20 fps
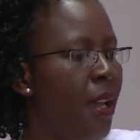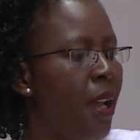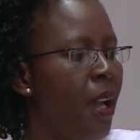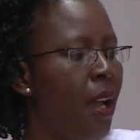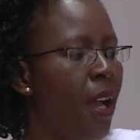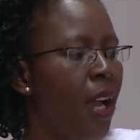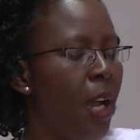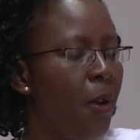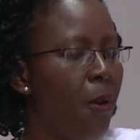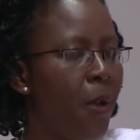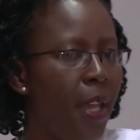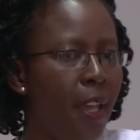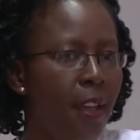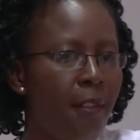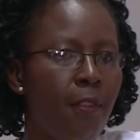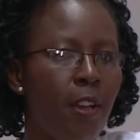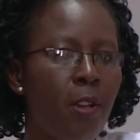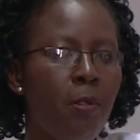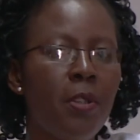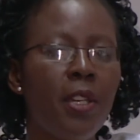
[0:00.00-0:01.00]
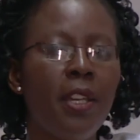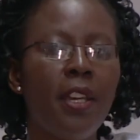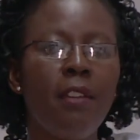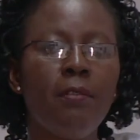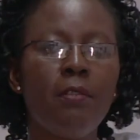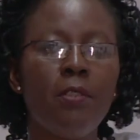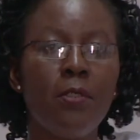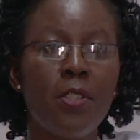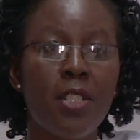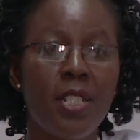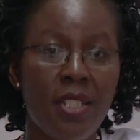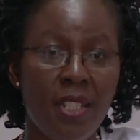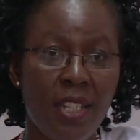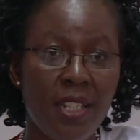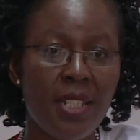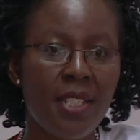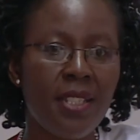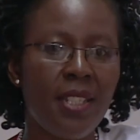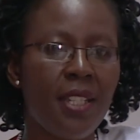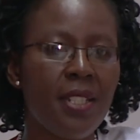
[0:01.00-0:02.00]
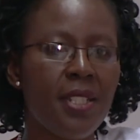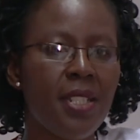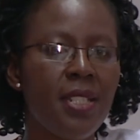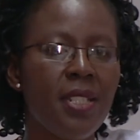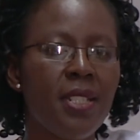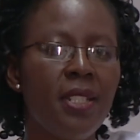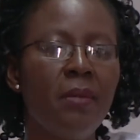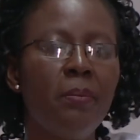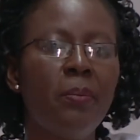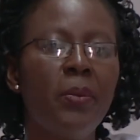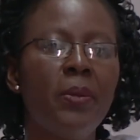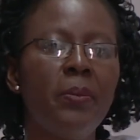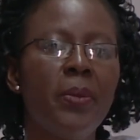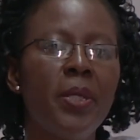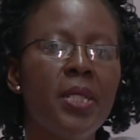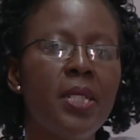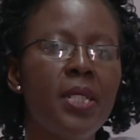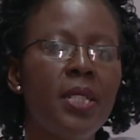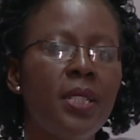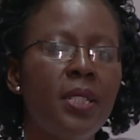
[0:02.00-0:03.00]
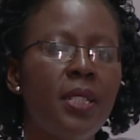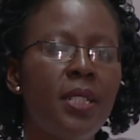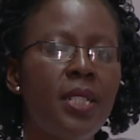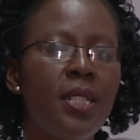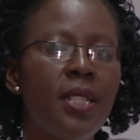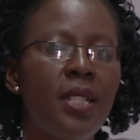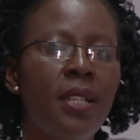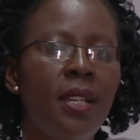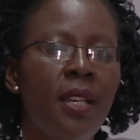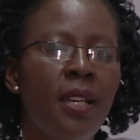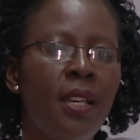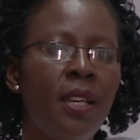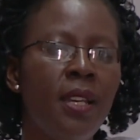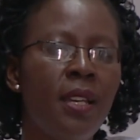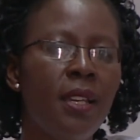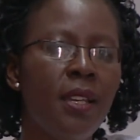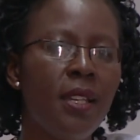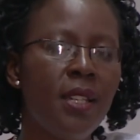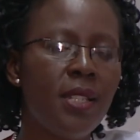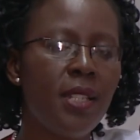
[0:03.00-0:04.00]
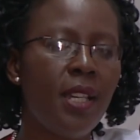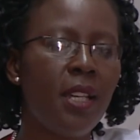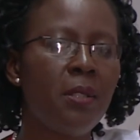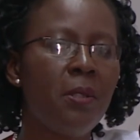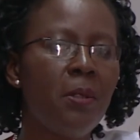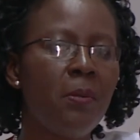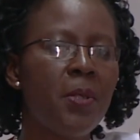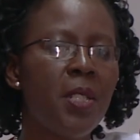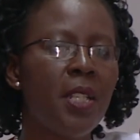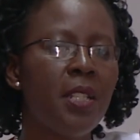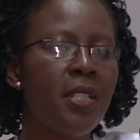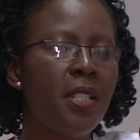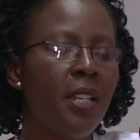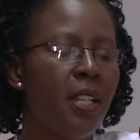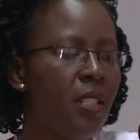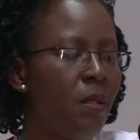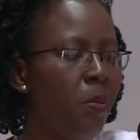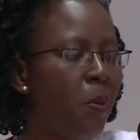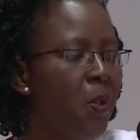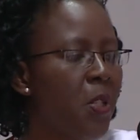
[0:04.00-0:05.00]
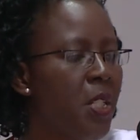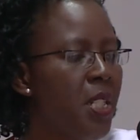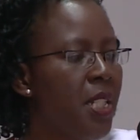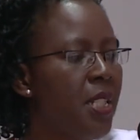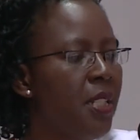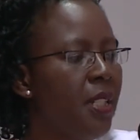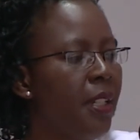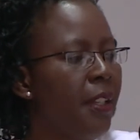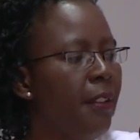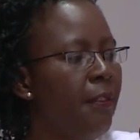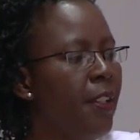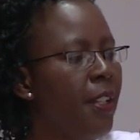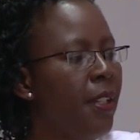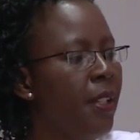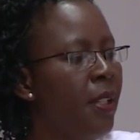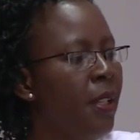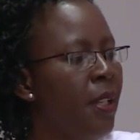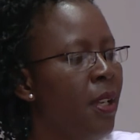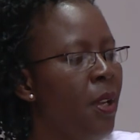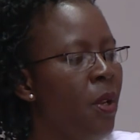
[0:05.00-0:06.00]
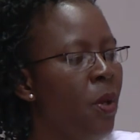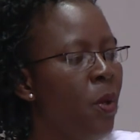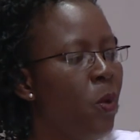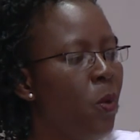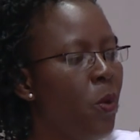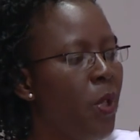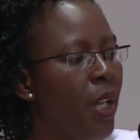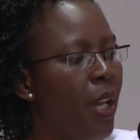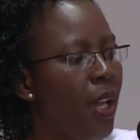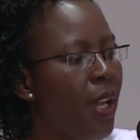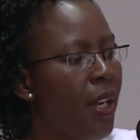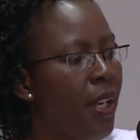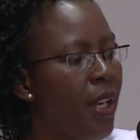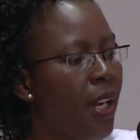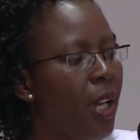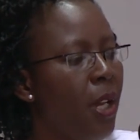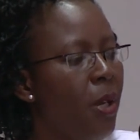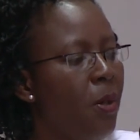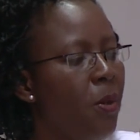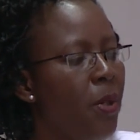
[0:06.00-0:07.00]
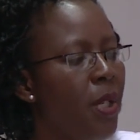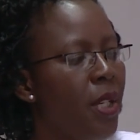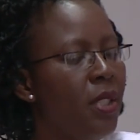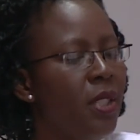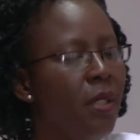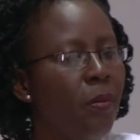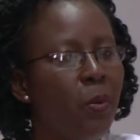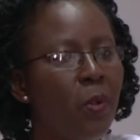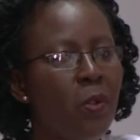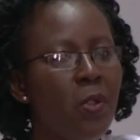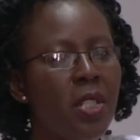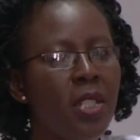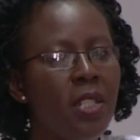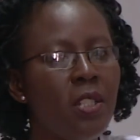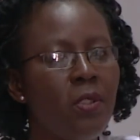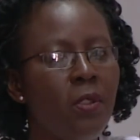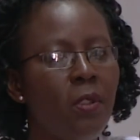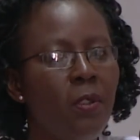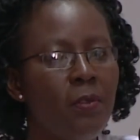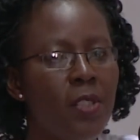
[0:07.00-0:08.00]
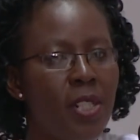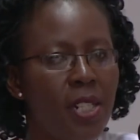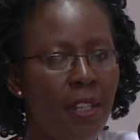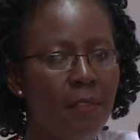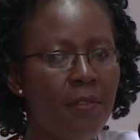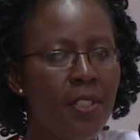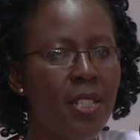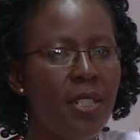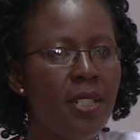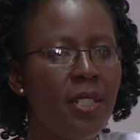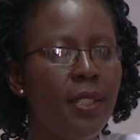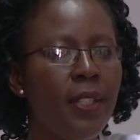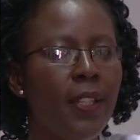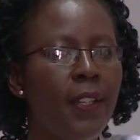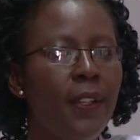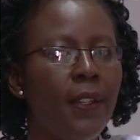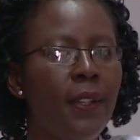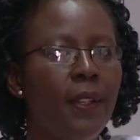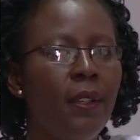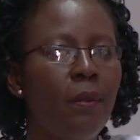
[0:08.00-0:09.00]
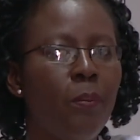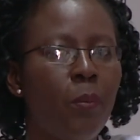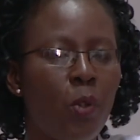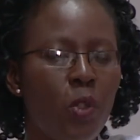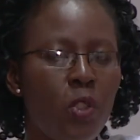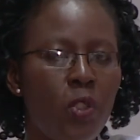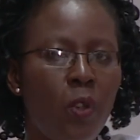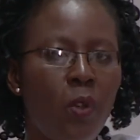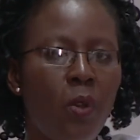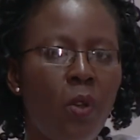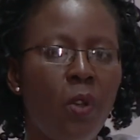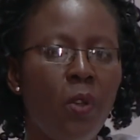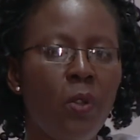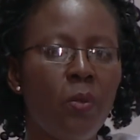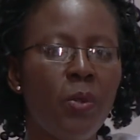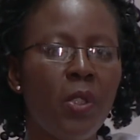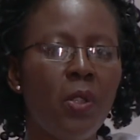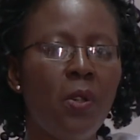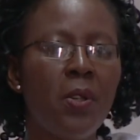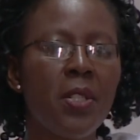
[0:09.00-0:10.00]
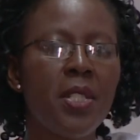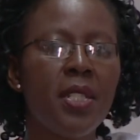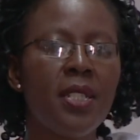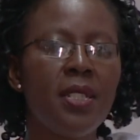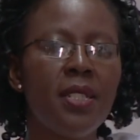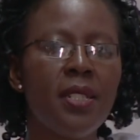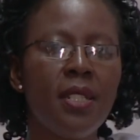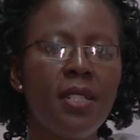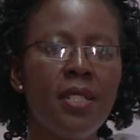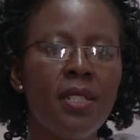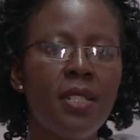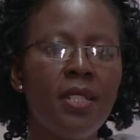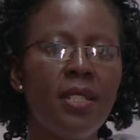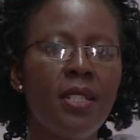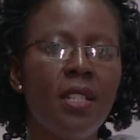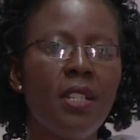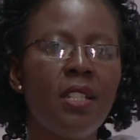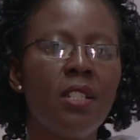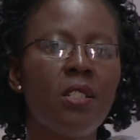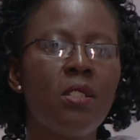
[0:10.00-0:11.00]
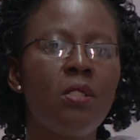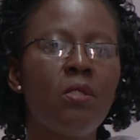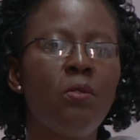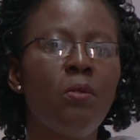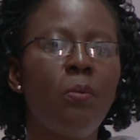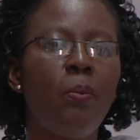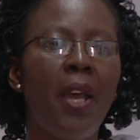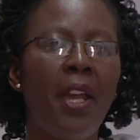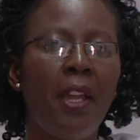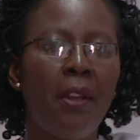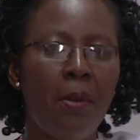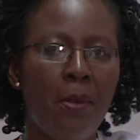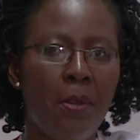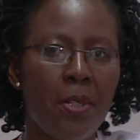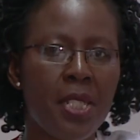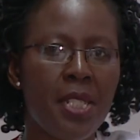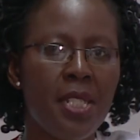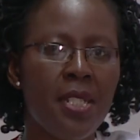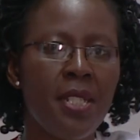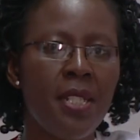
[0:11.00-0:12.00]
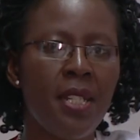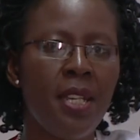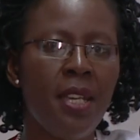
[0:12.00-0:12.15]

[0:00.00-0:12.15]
However, we have not yet started implementing it. It's adopted at policy level. We are now in the process of drafting the protocol because the intention is to pilot